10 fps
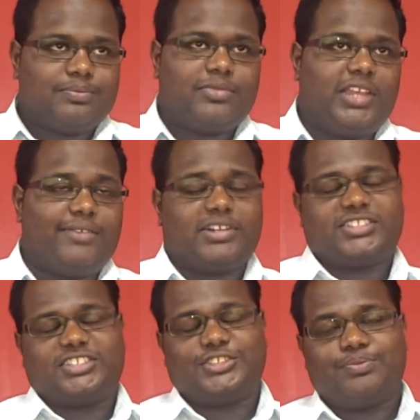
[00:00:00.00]

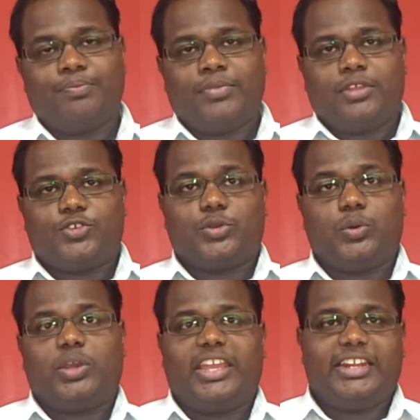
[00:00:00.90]
infrastructure.
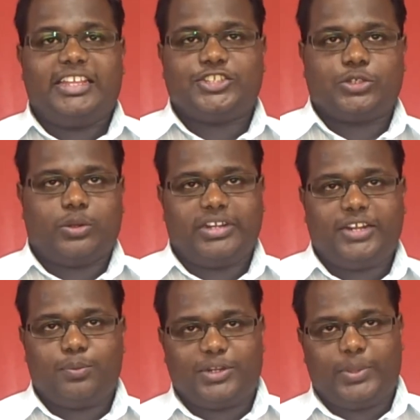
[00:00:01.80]
So he needs to
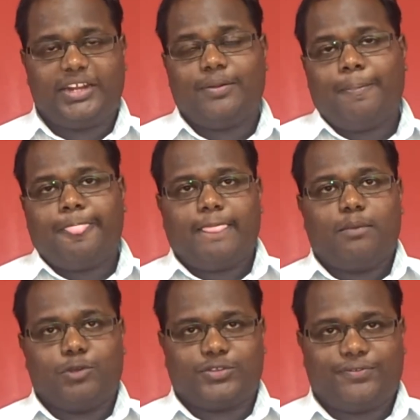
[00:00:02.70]
coordinate between
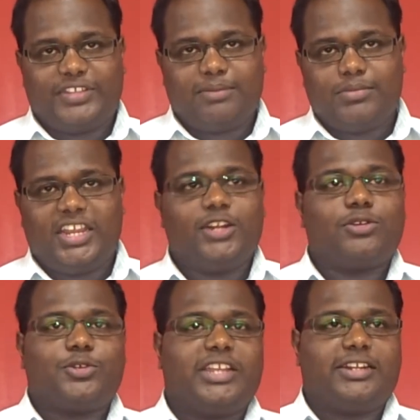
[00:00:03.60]
both of them in
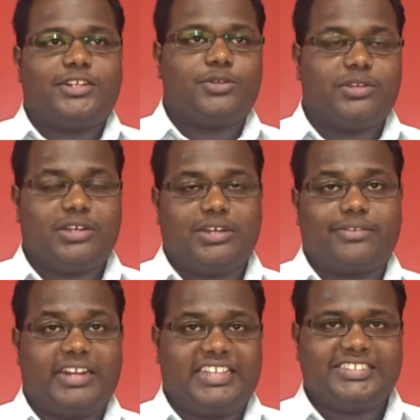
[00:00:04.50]
order to get into a
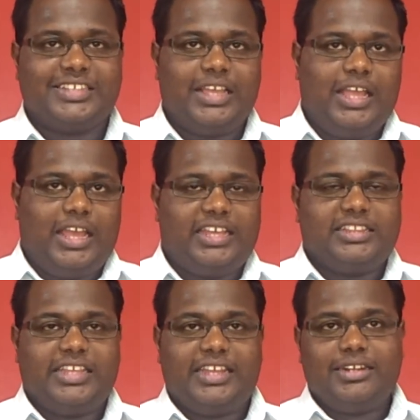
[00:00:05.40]
release. And
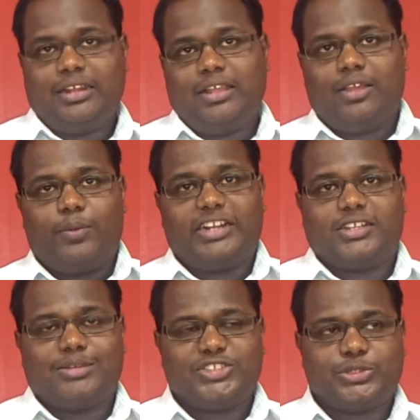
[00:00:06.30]
then when it
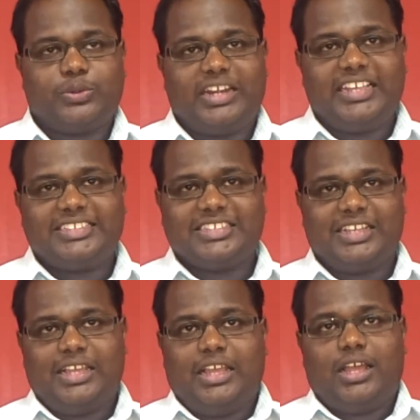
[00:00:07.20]
comes to release,
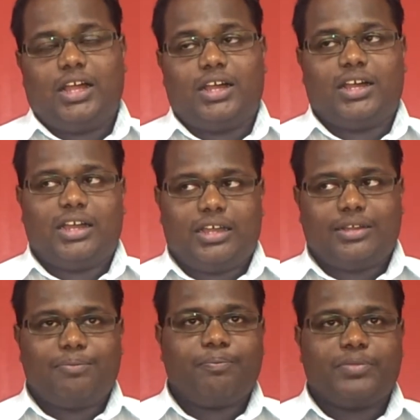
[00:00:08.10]

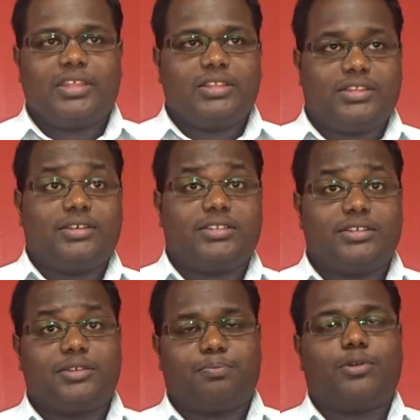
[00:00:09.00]

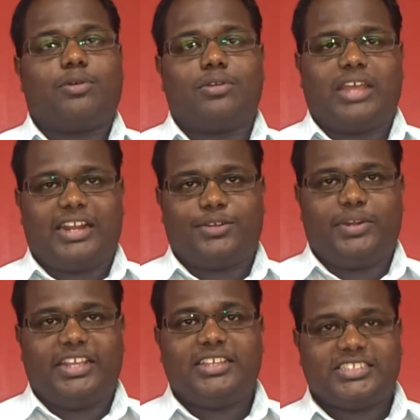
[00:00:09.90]
the protocol
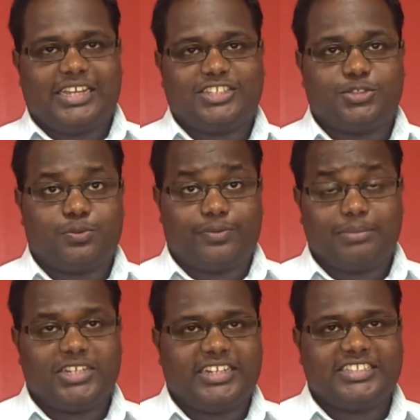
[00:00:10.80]
activity starts from
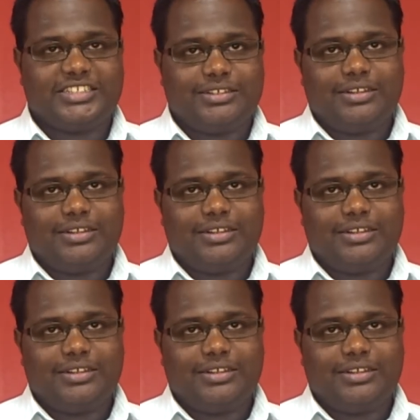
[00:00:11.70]
the tester,